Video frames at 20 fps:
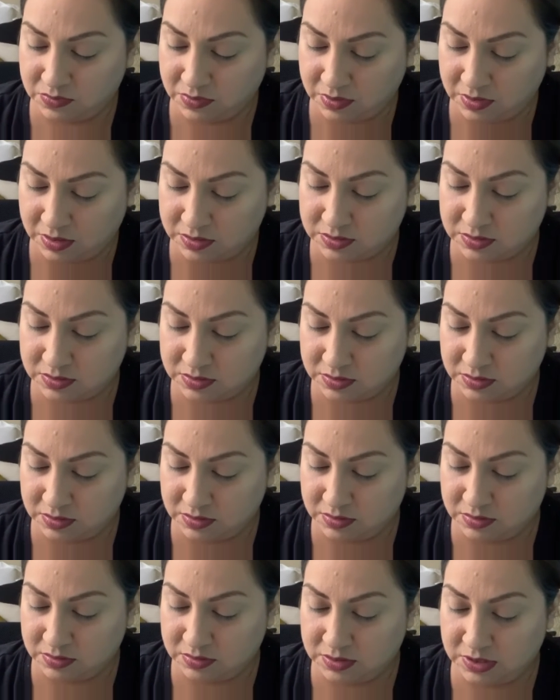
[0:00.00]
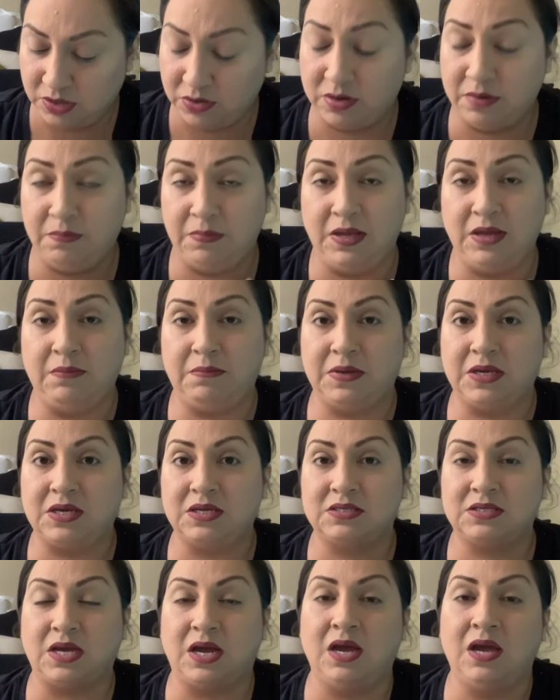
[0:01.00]
that's dear to me
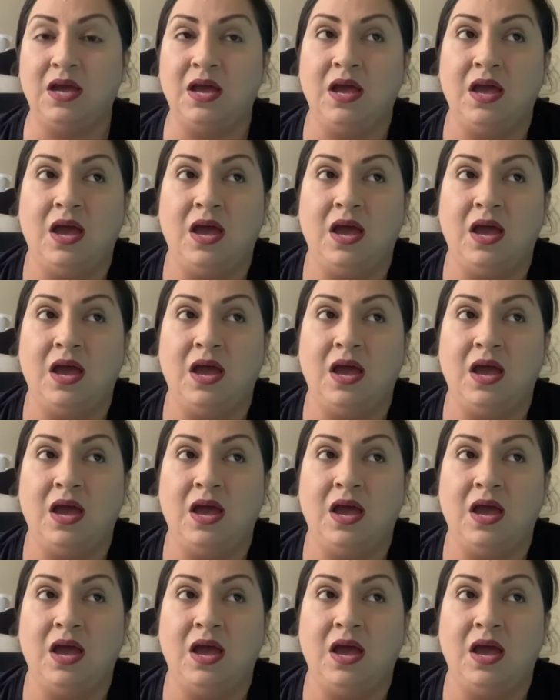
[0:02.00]
because I,